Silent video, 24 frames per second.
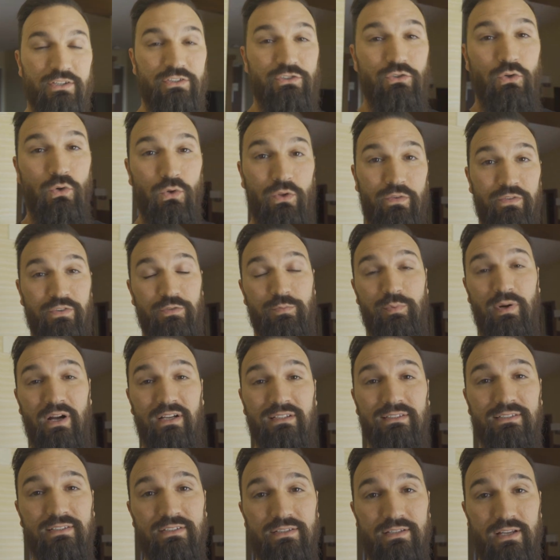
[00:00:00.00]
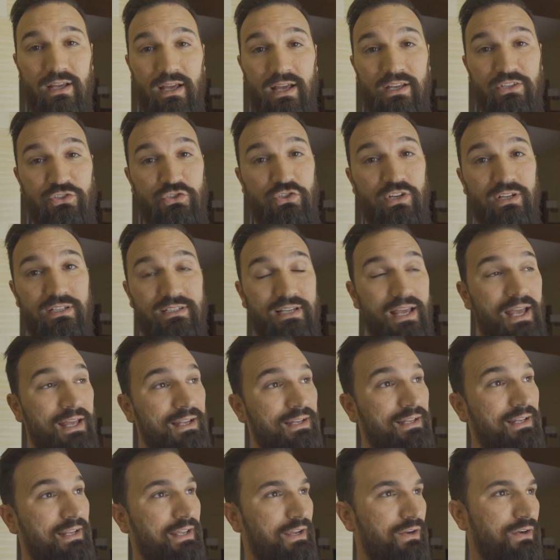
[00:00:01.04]
School of His Presence has just
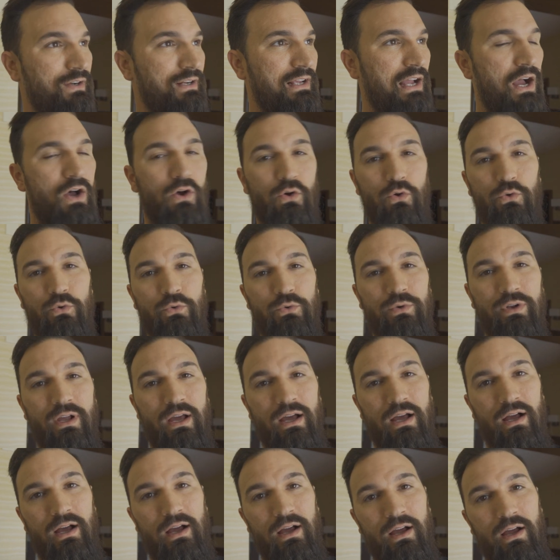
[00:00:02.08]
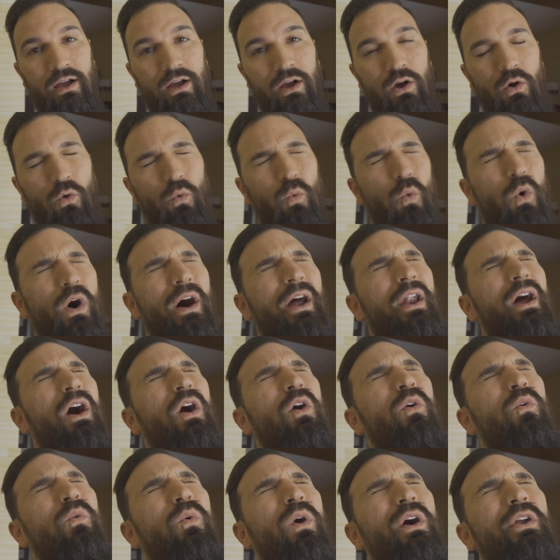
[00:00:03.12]
ended here in Calhoun. What
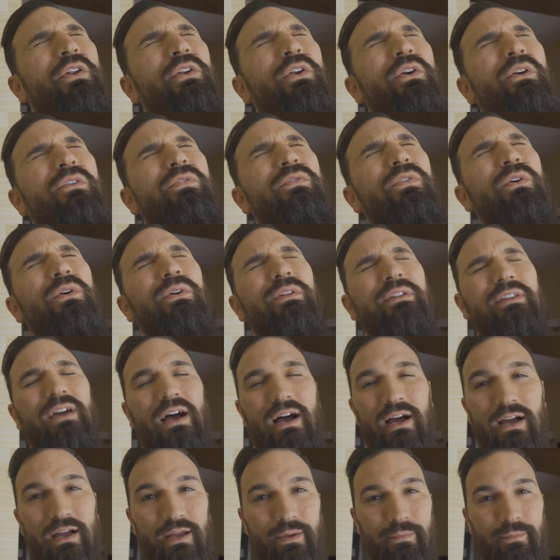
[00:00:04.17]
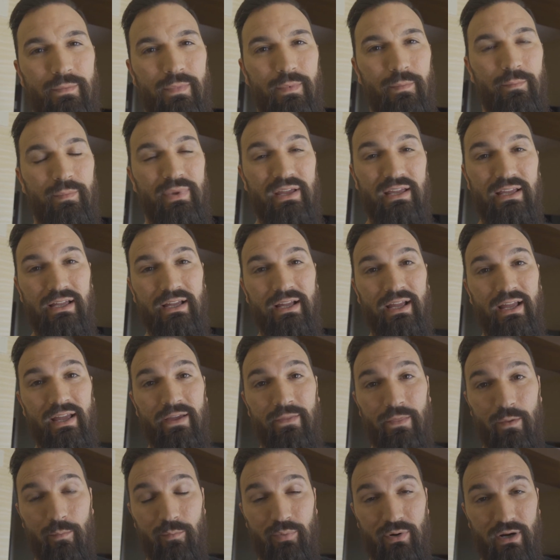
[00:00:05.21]
a wonderful time being
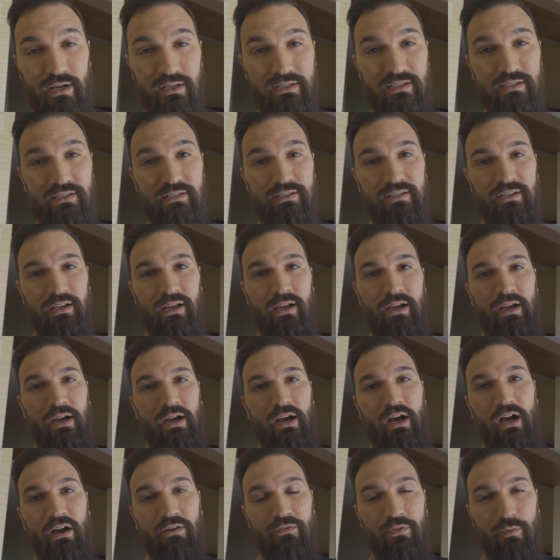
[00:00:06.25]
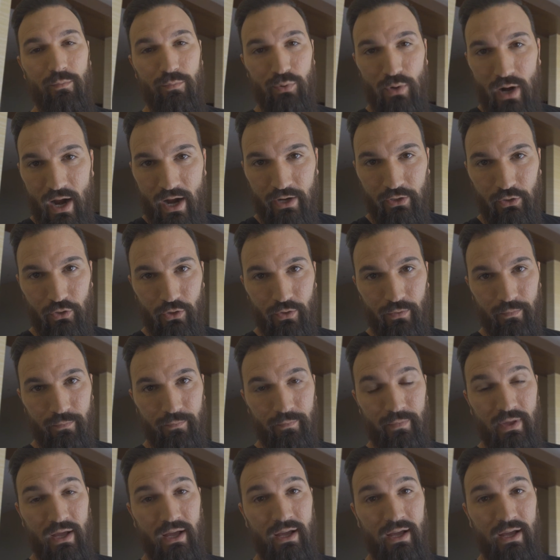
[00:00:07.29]
in the presence of the bridegroom.